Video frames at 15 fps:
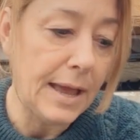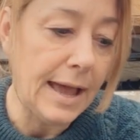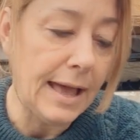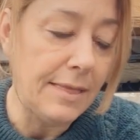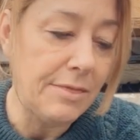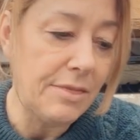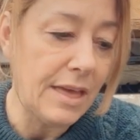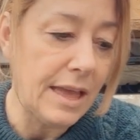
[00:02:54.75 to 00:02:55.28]

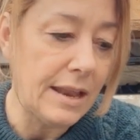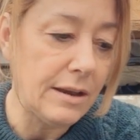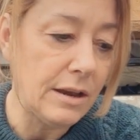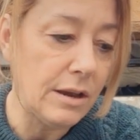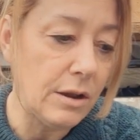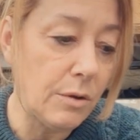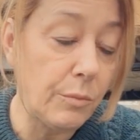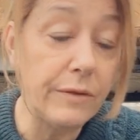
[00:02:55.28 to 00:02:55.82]
And
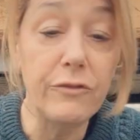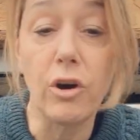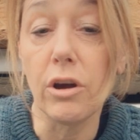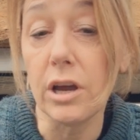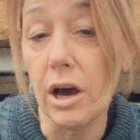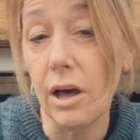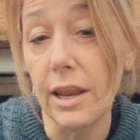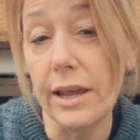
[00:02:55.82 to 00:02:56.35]
then we've
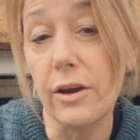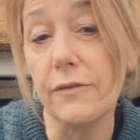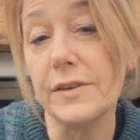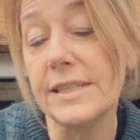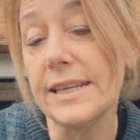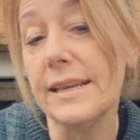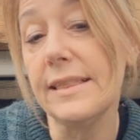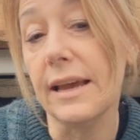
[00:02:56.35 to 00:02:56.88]
got garlic,
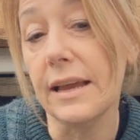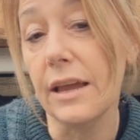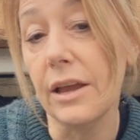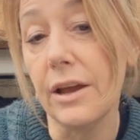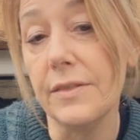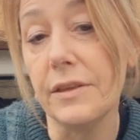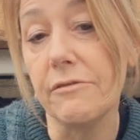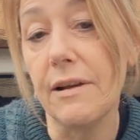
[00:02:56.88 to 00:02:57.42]
obviously, that can
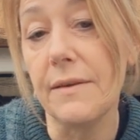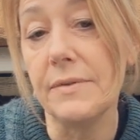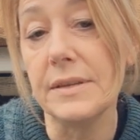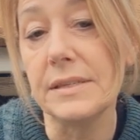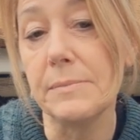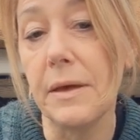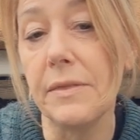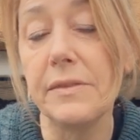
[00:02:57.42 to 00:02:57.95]
go in the ground
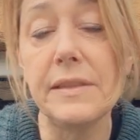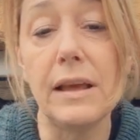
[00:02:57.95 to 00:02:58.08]
this month.